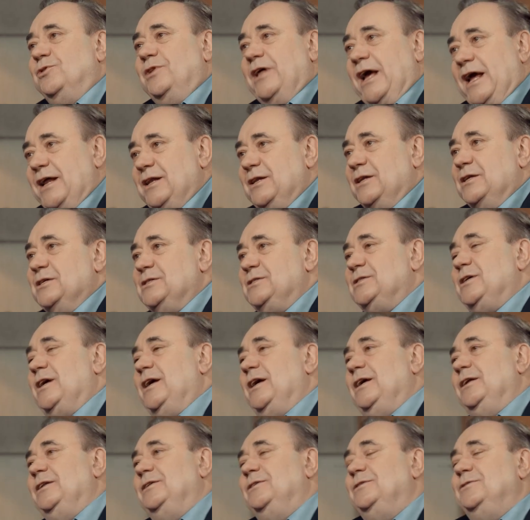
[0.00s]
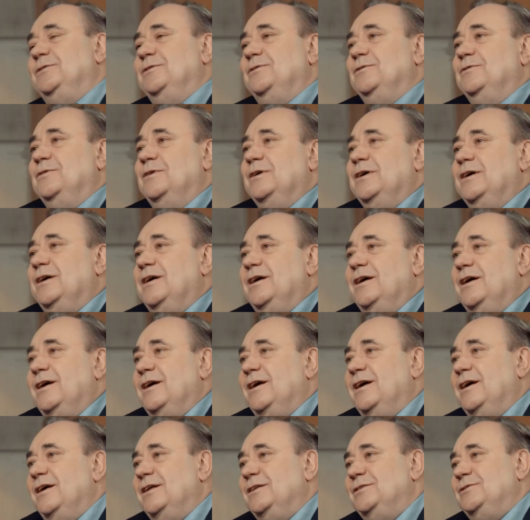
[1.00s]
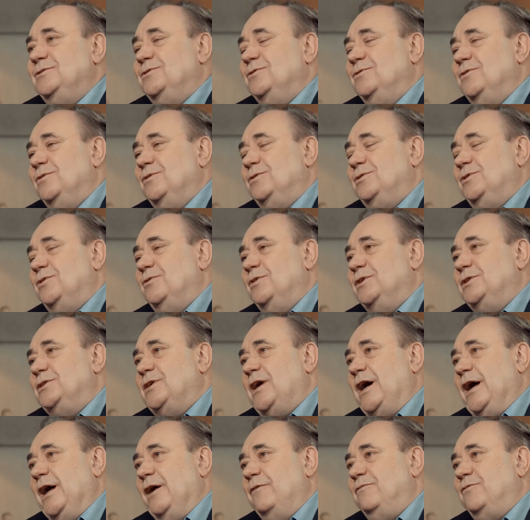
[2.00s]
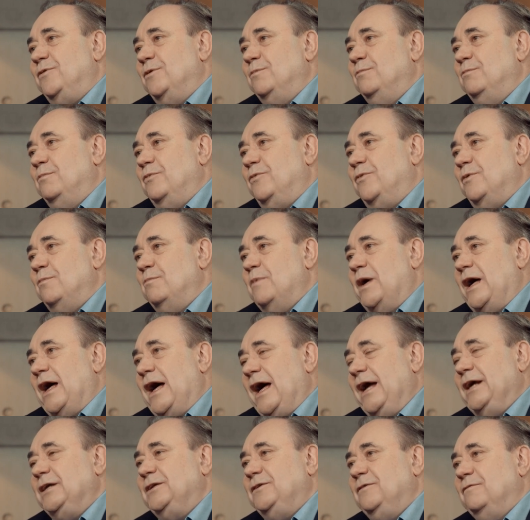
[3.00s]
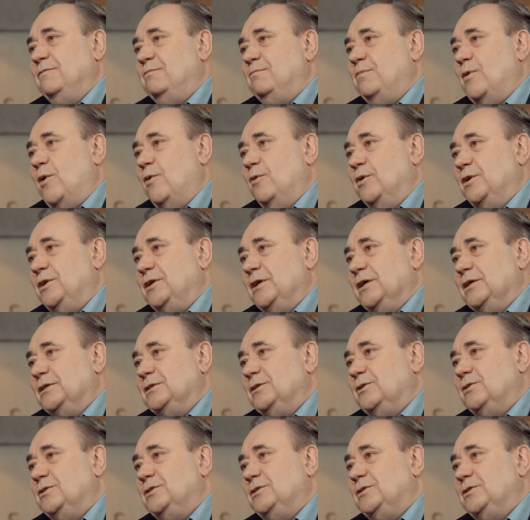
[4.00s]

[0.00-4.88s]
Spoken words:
you then decide to retire from active politics?